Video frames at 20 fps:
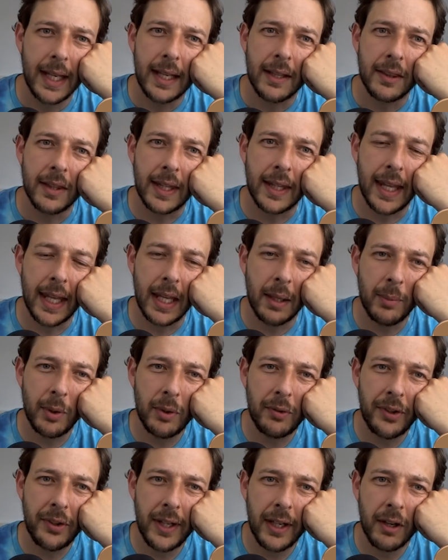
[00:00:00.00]
The king
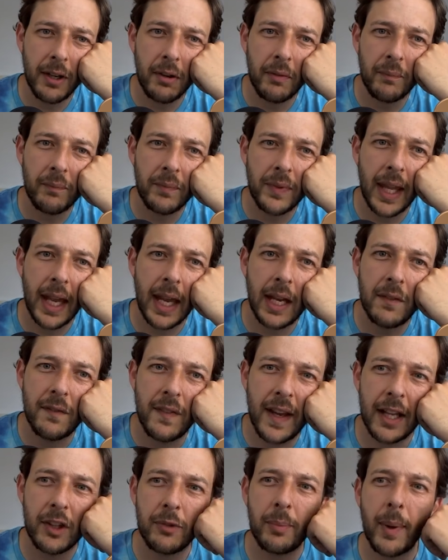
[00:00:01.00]
moves here. I
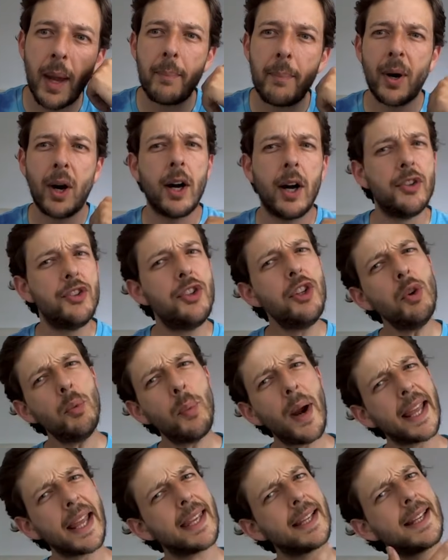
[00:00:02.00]
advance my pawn. Do you
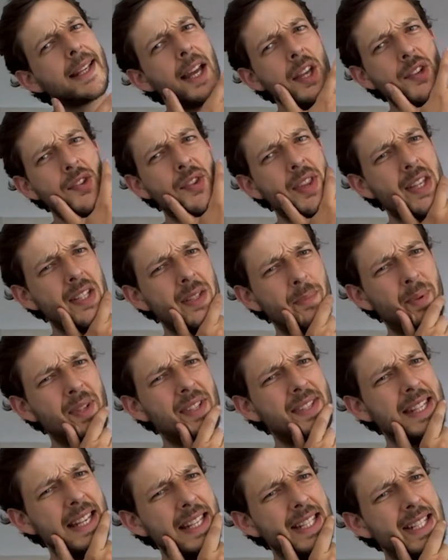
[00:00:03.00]
recognize this
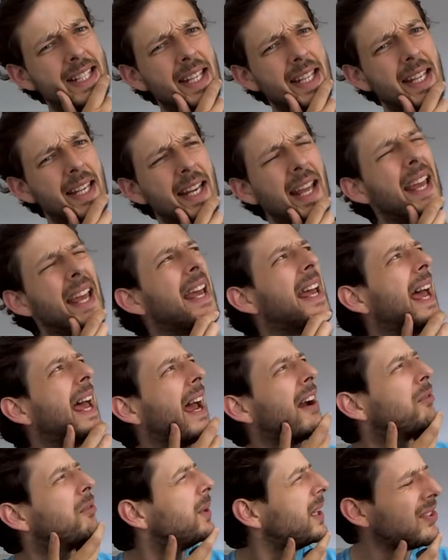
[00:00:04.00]
position?
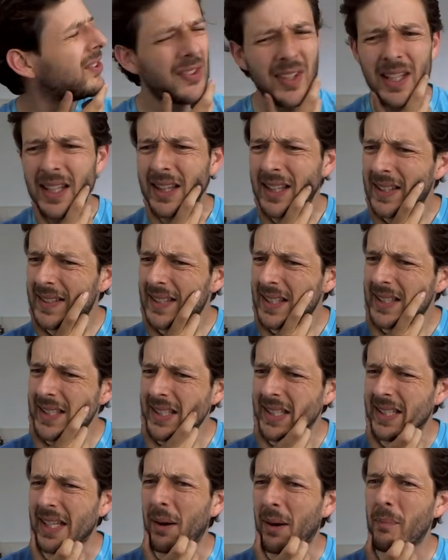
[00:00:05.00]
Have we seen this at
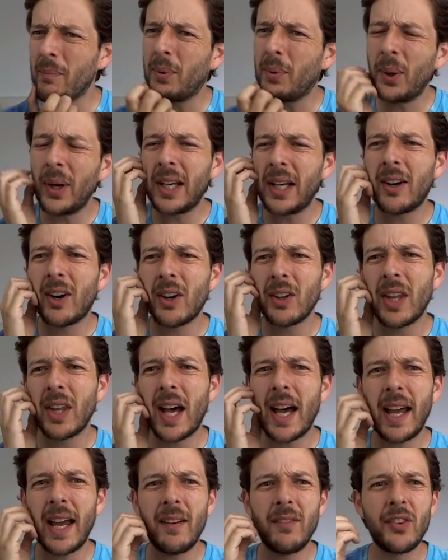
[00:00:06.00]
some point in our
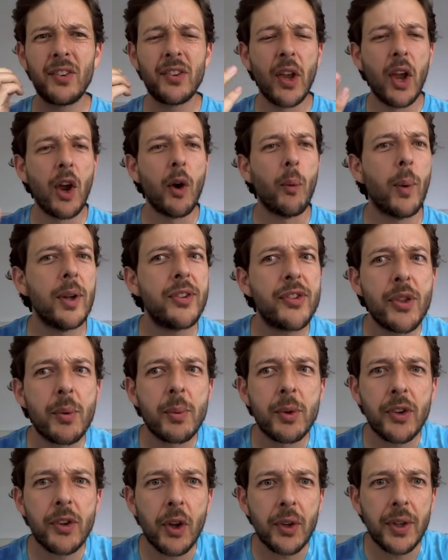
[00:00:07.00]
lives? What's the
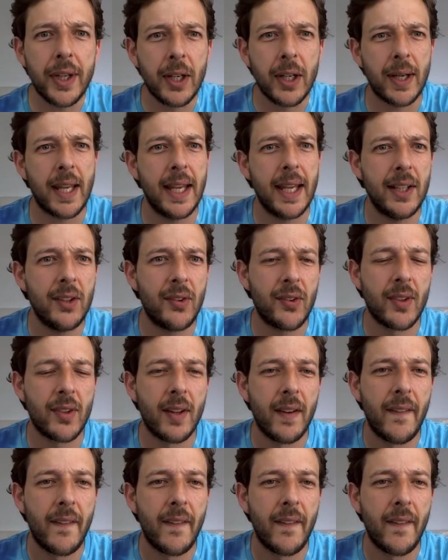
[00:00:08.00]
result here, kids?